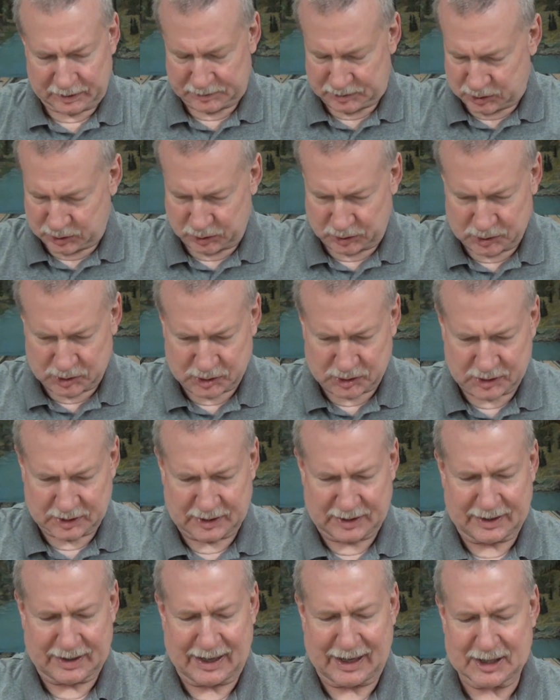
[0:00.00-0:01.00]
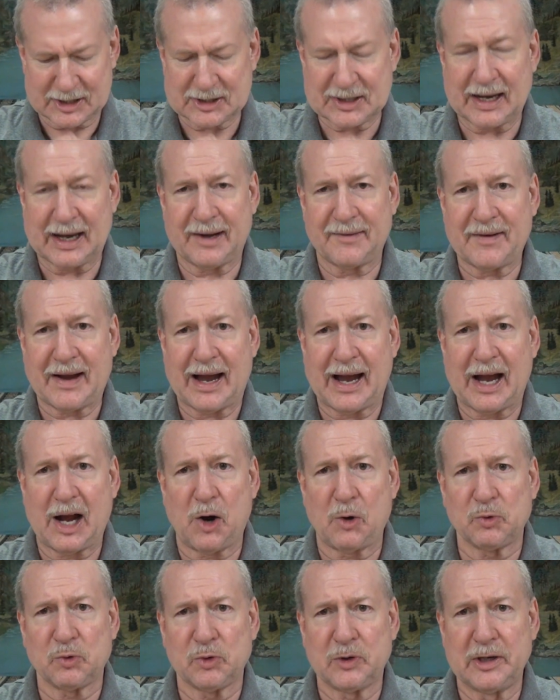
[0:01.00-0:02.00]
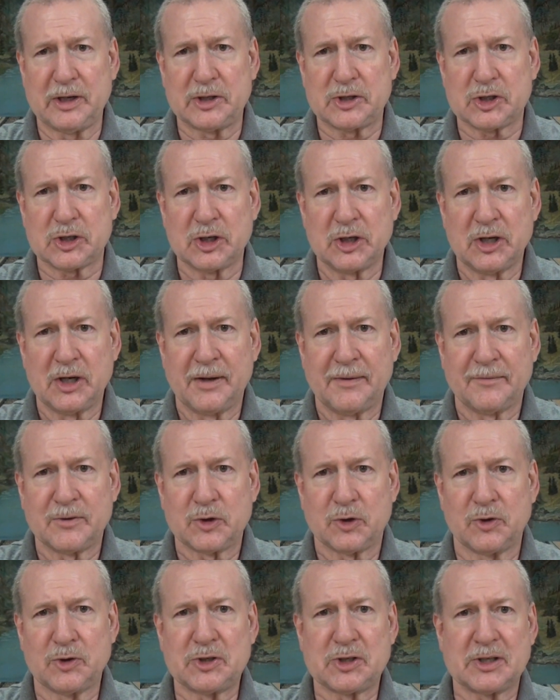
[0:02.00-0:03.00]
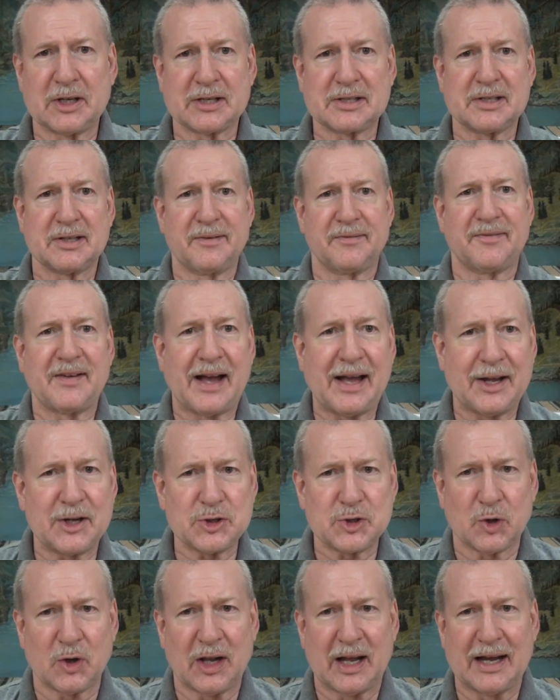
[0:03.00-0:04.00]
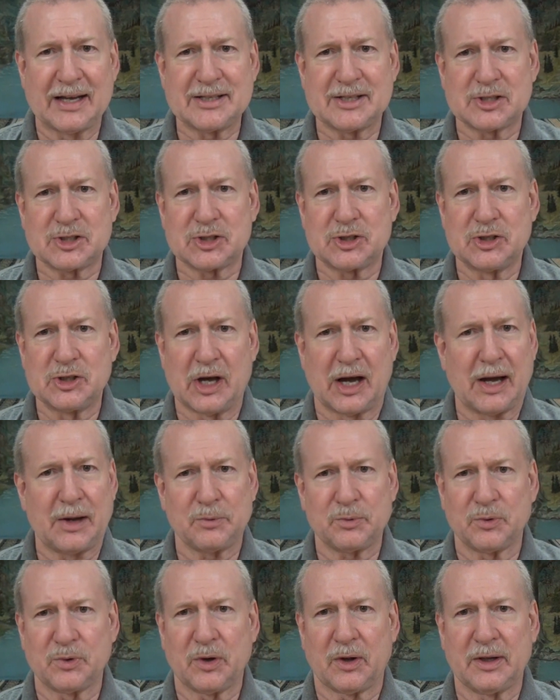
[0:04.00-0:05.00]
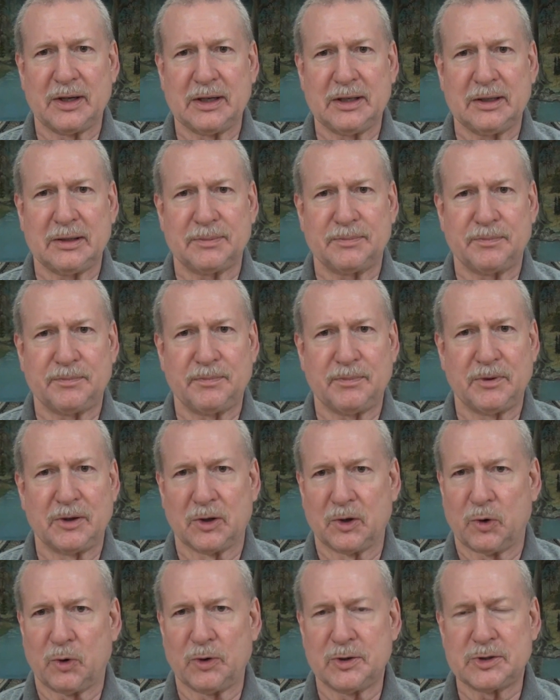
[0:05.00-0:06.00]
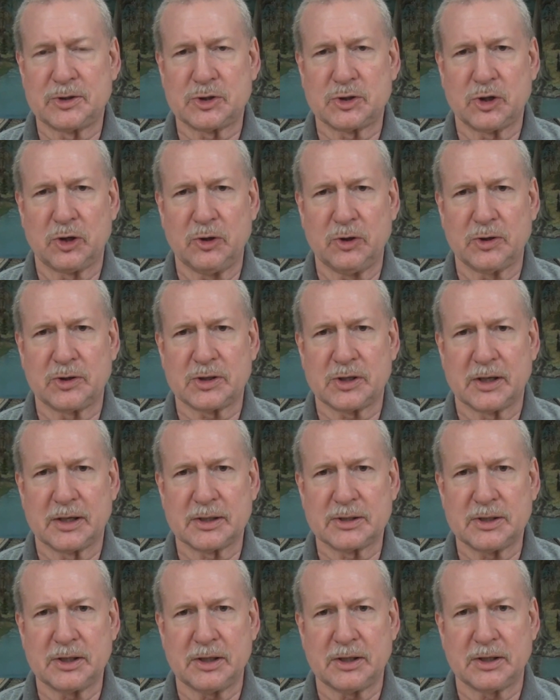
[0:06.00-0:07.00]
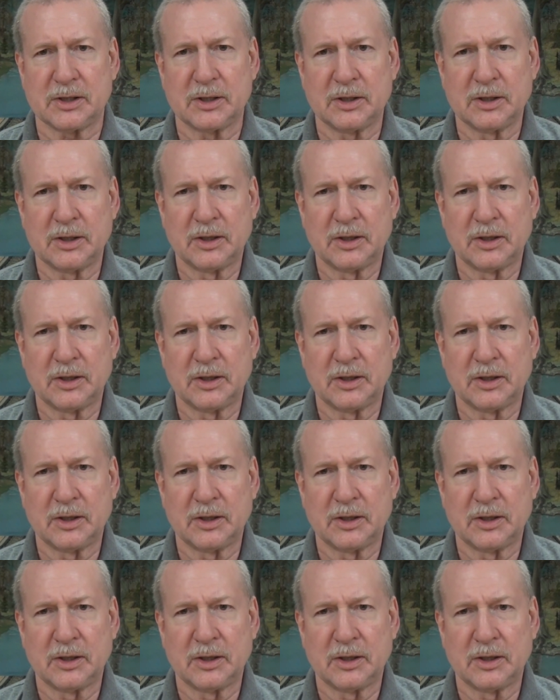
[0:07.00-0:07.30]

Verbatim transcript: Church has to have outreach. Church doesn't evangelize. It's not really the Lord's church, is it?